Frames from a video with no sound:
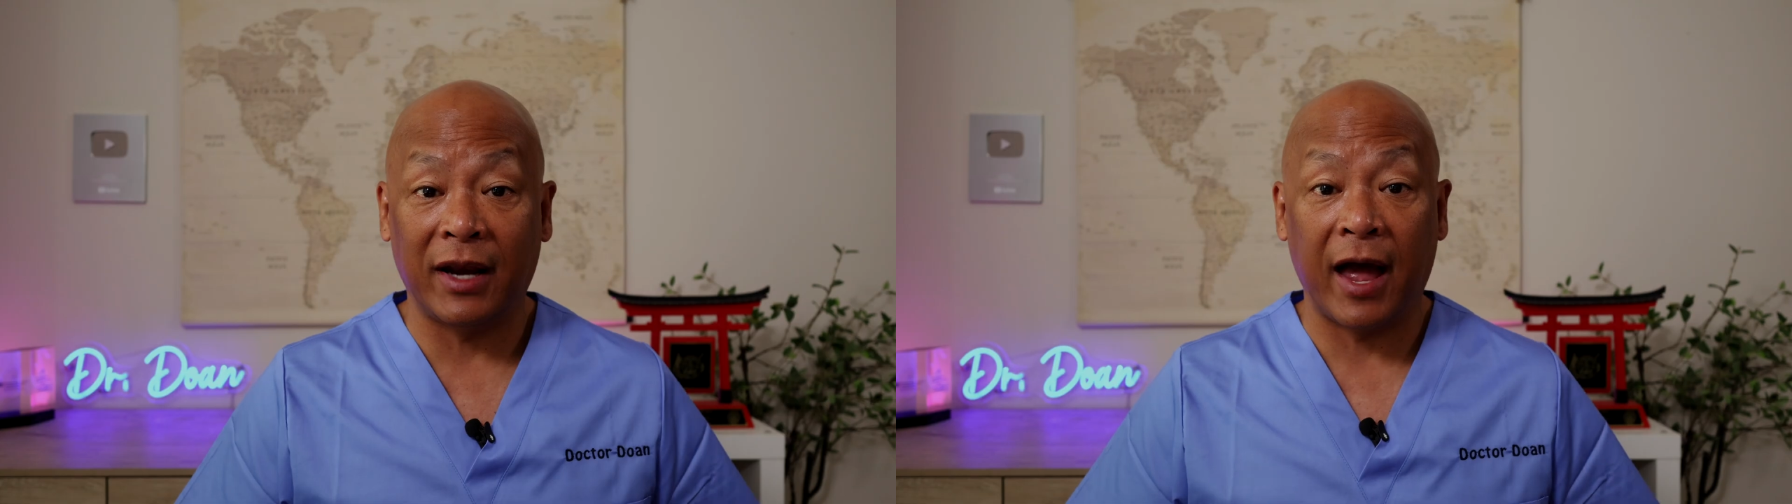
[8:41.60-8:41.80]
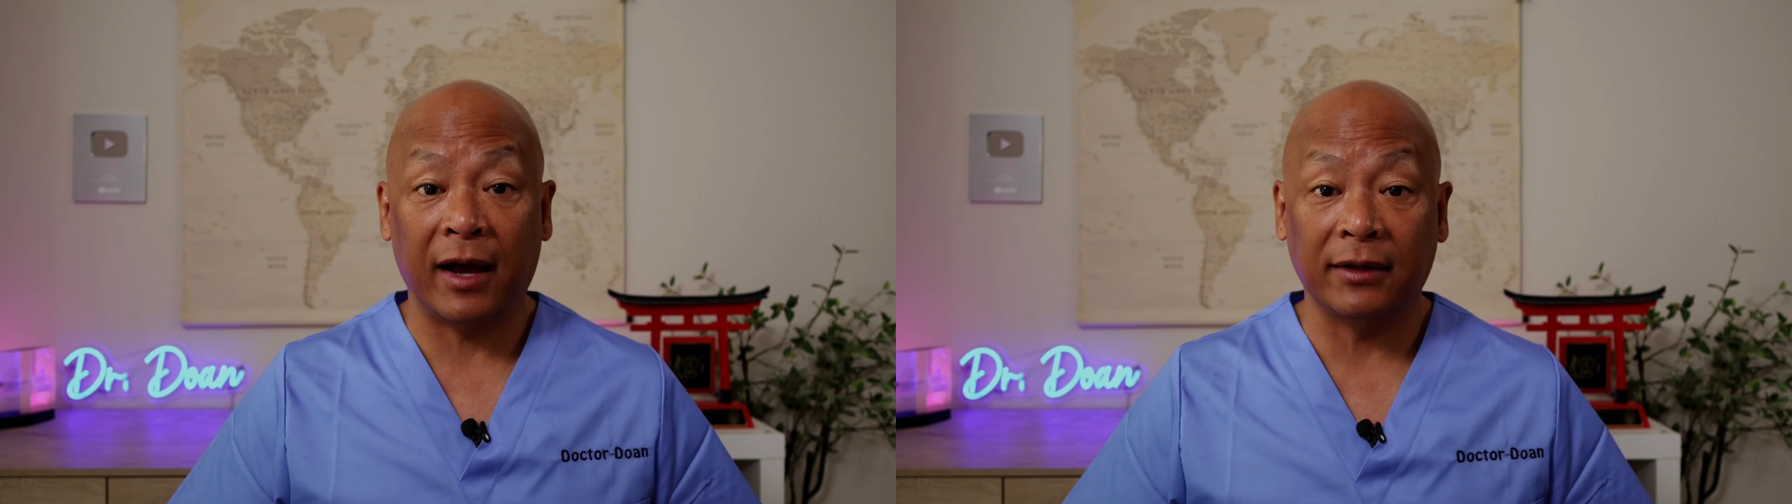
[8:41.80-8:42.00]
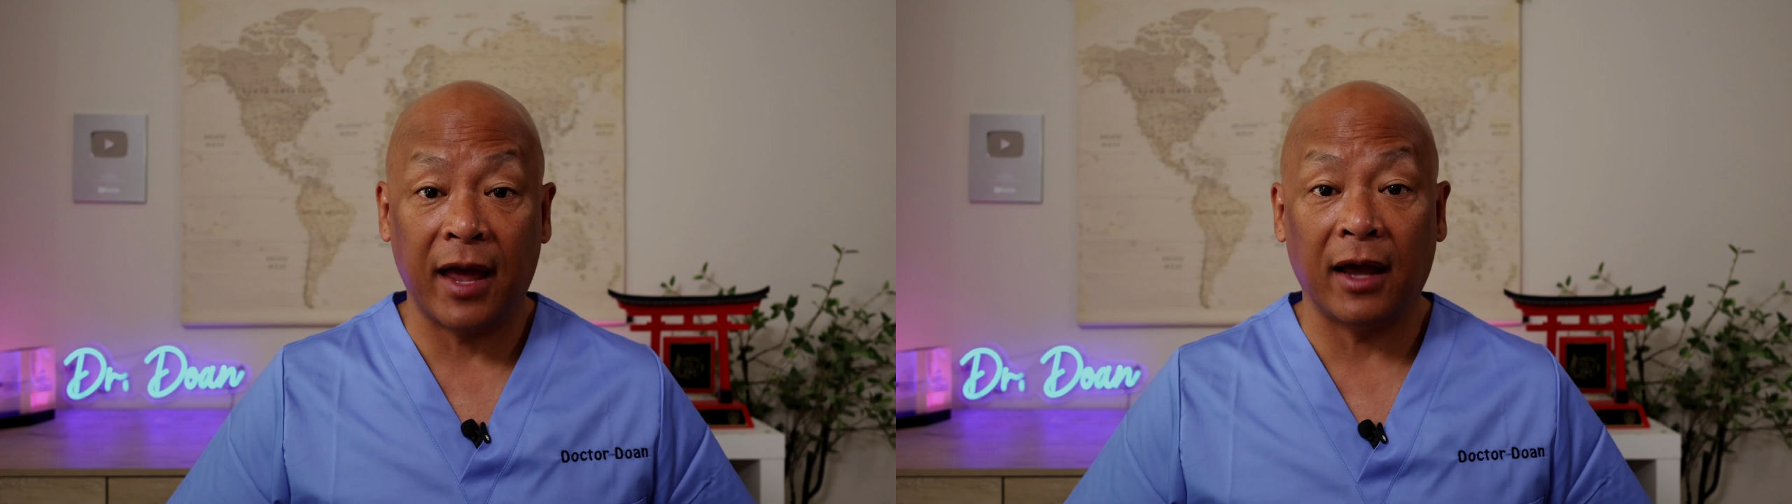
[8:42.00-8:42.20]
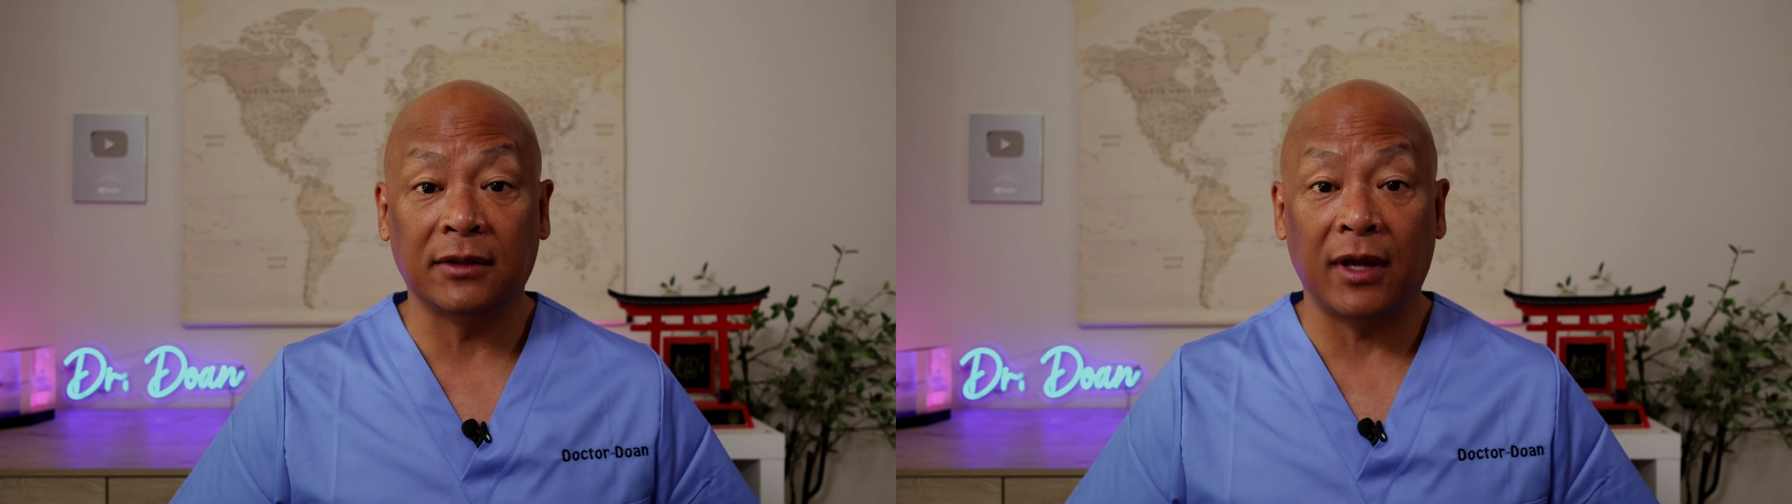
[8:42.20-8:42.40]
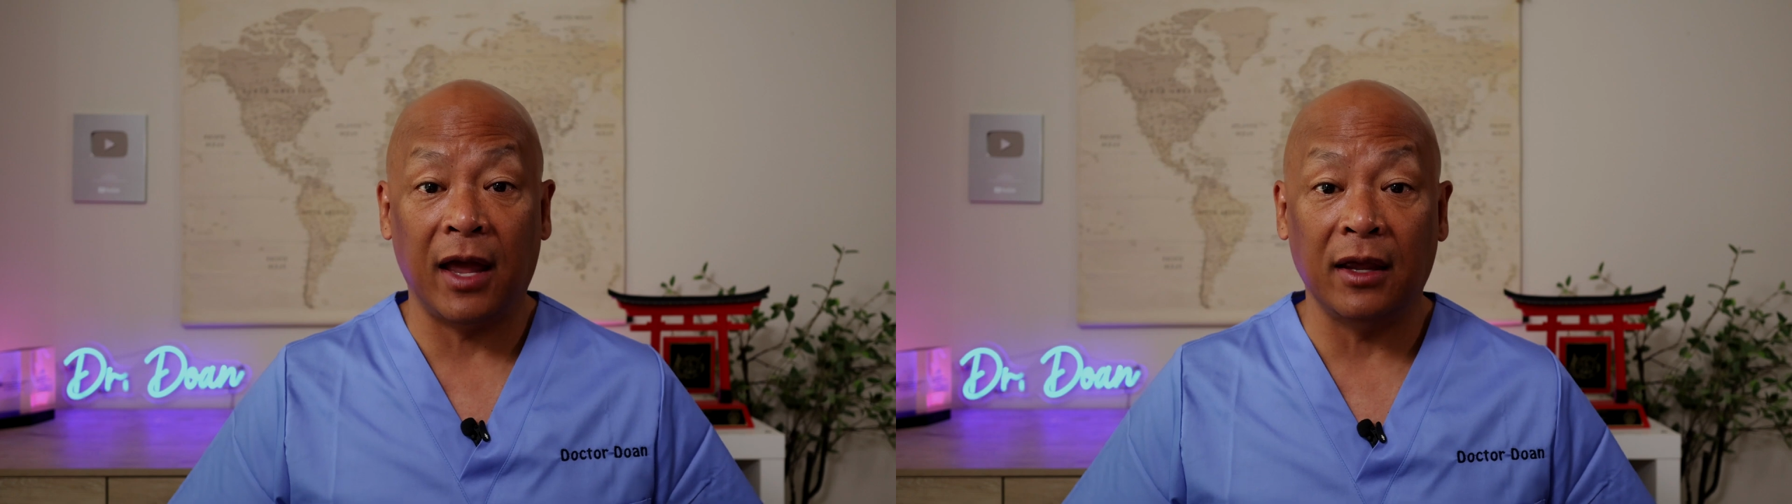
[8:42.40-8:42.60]
can act
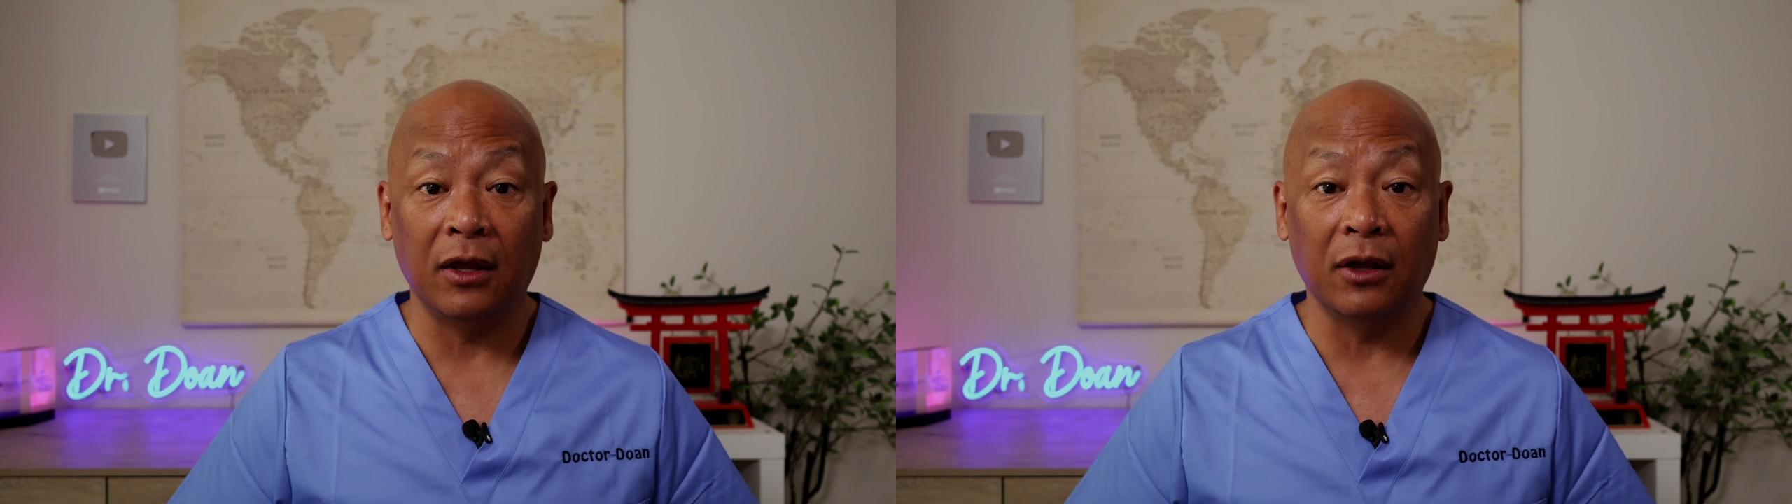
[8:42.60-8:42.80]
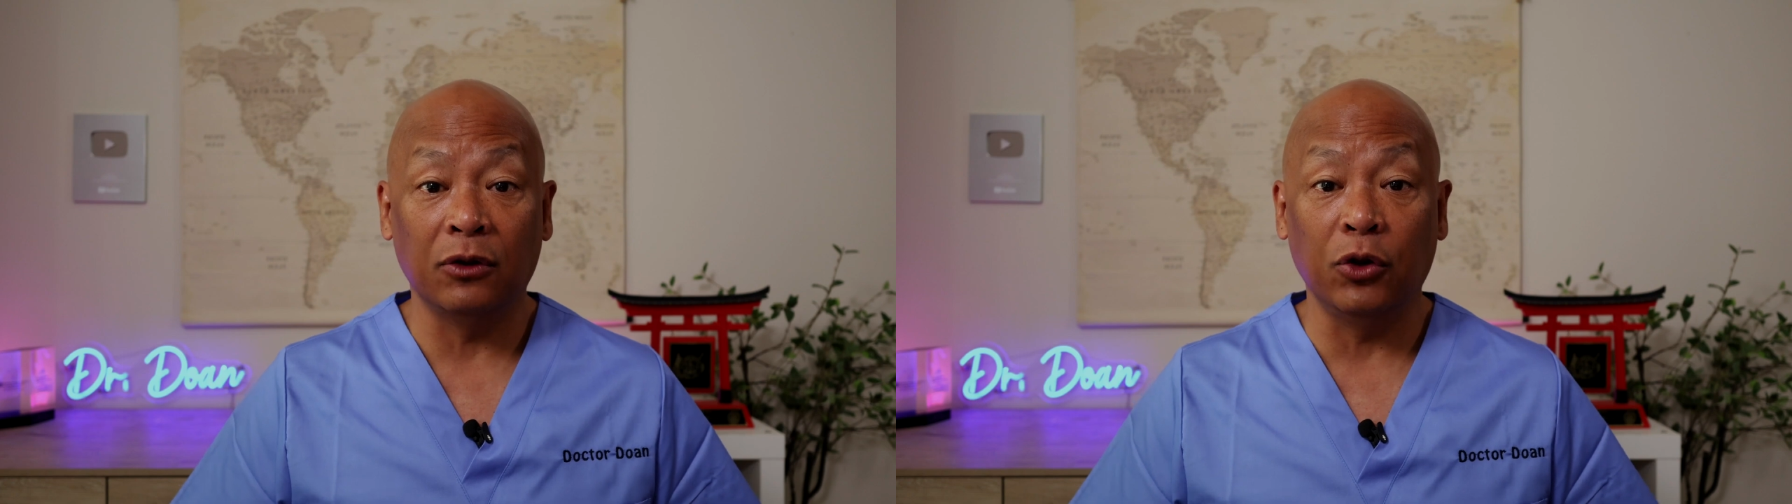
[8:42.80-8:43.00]
as a